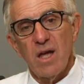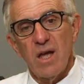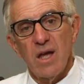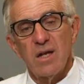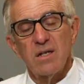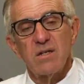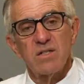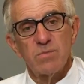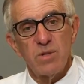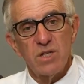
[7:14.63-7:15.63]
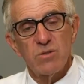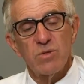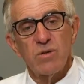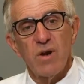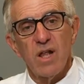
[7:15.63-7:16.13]
and speak to
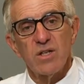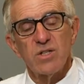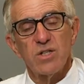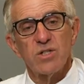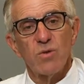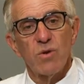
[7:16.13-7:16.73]
a neurologist